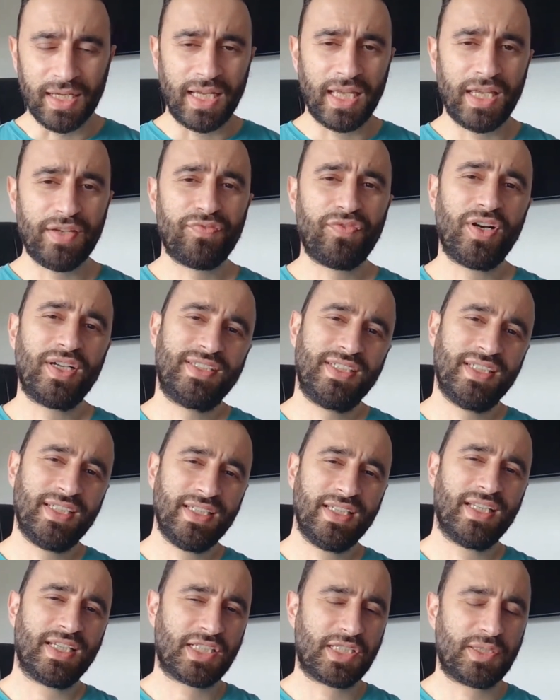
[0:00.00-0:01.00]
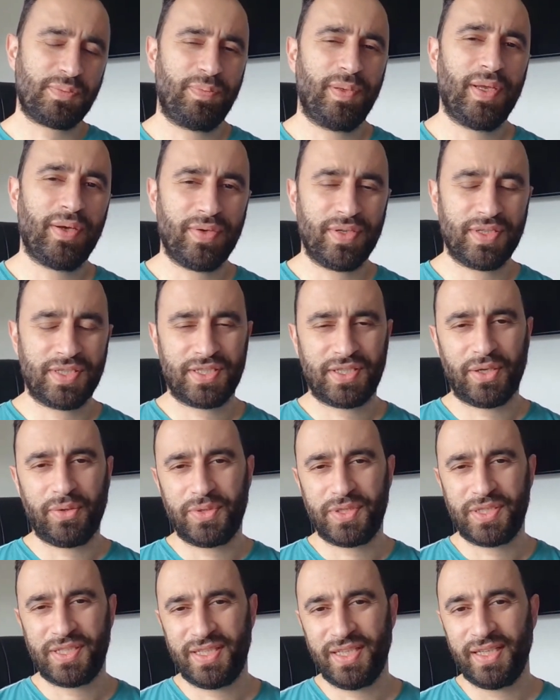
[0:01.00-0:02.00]
if I didn't experience
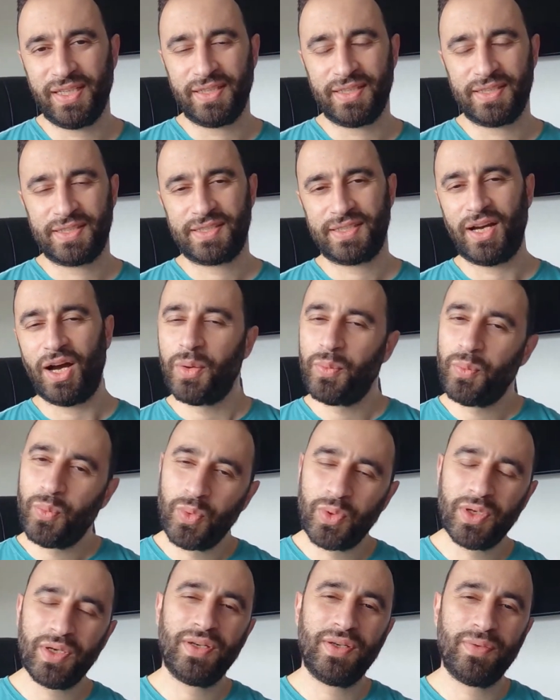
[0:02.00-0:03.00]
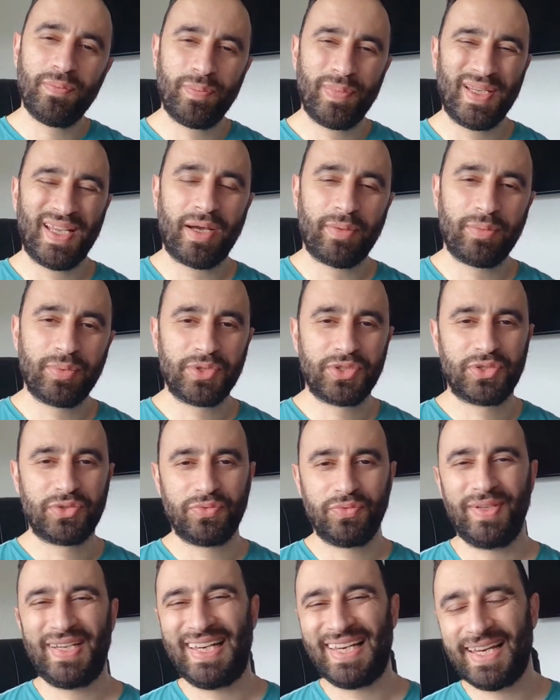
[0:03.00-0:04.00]
those things, I wouldn't be able to
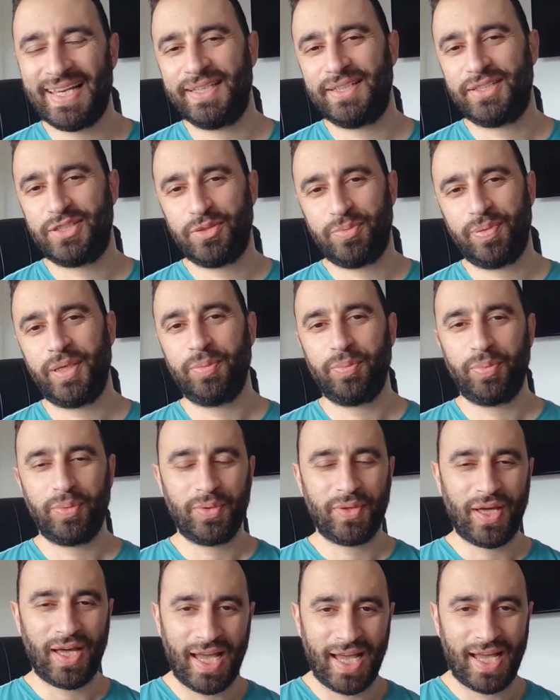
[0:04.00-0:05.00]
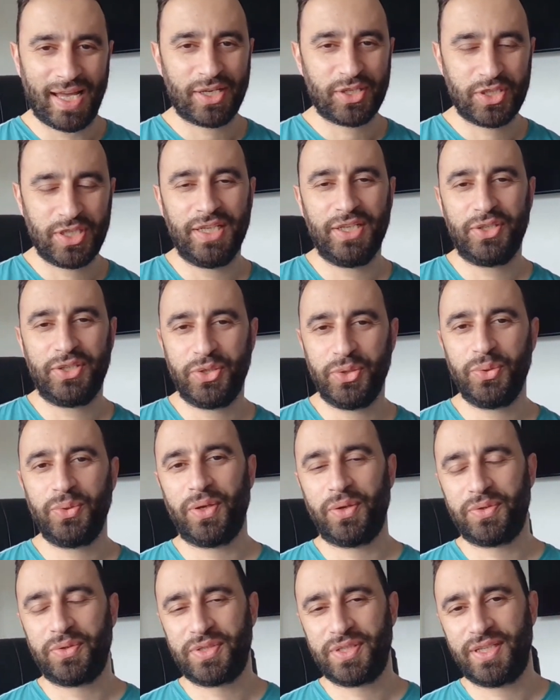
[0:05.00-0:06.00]
relate to people that actually do
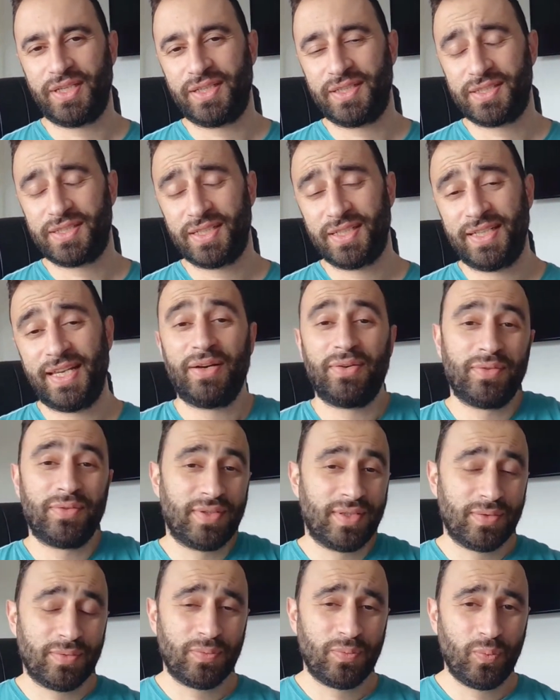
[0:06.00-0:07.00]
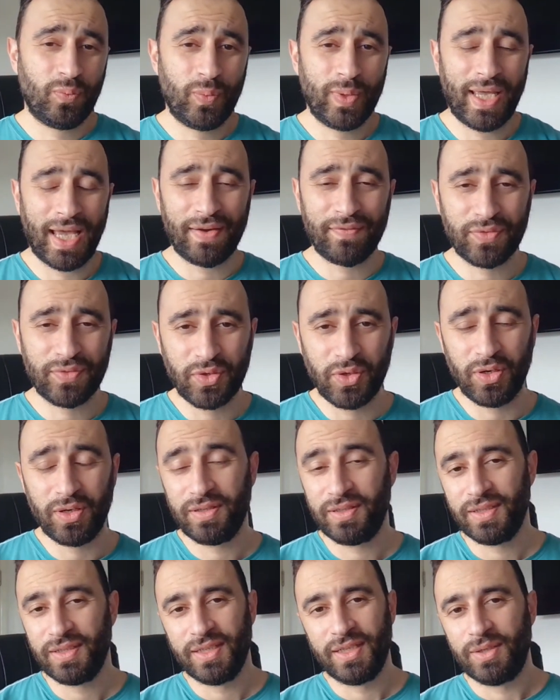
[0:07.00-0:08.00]
those things. Now, we have
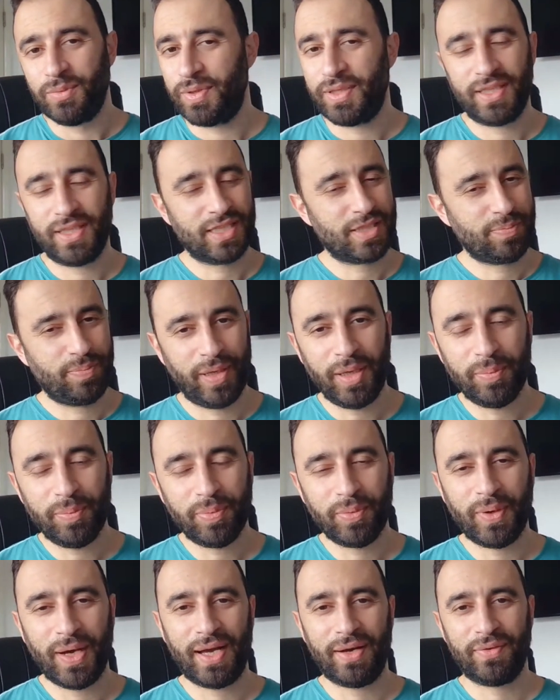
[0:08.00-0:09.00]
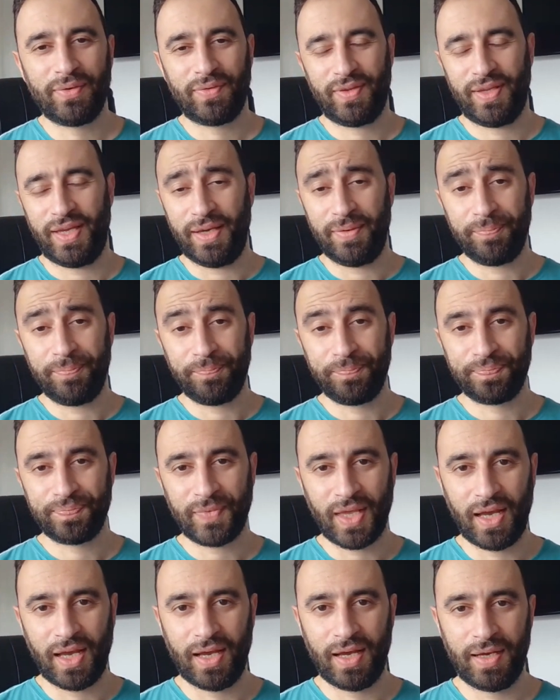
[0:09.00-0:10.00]
got, there's people out there.
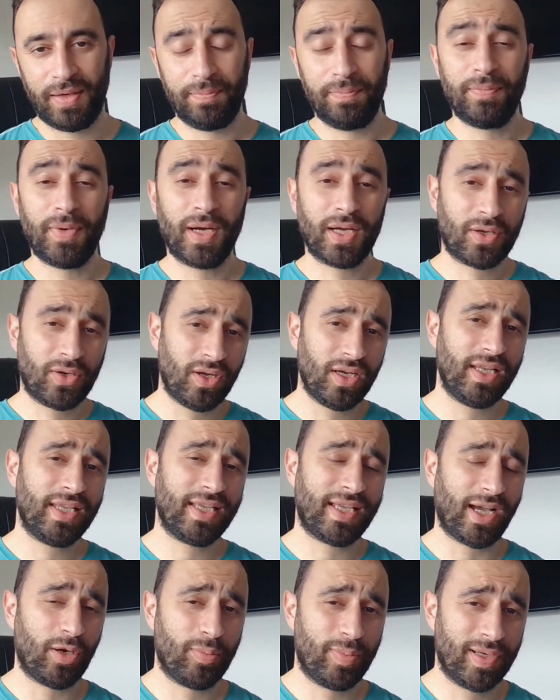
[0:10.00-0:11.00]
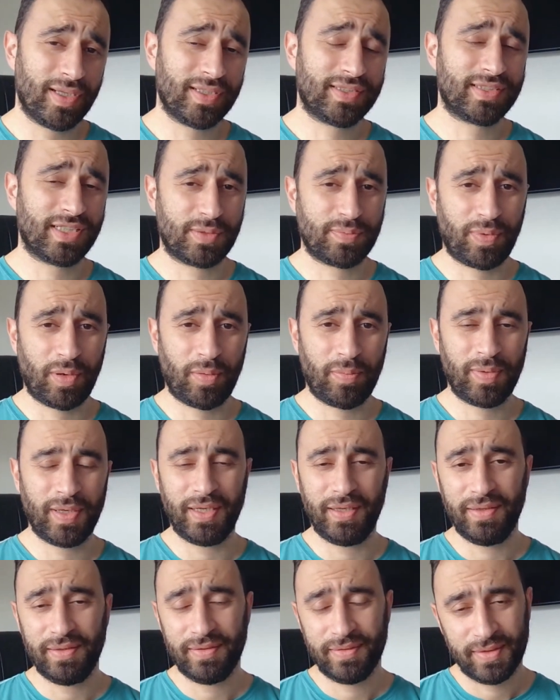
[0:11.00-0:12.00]
My colleague Alberto is
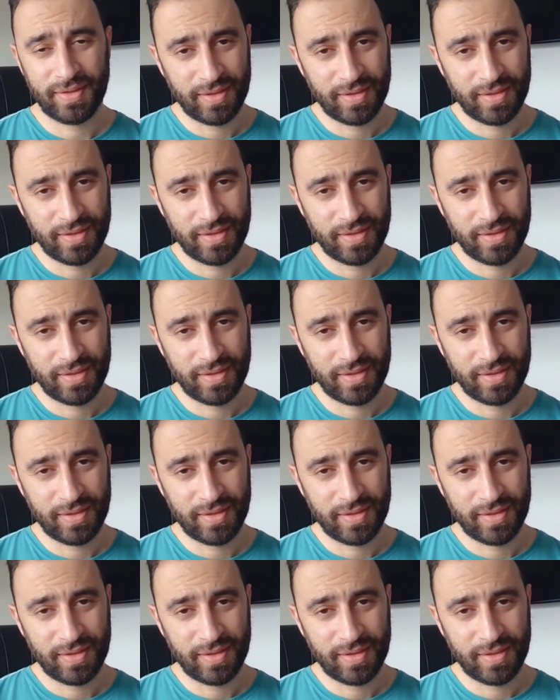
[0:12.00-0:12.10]
probably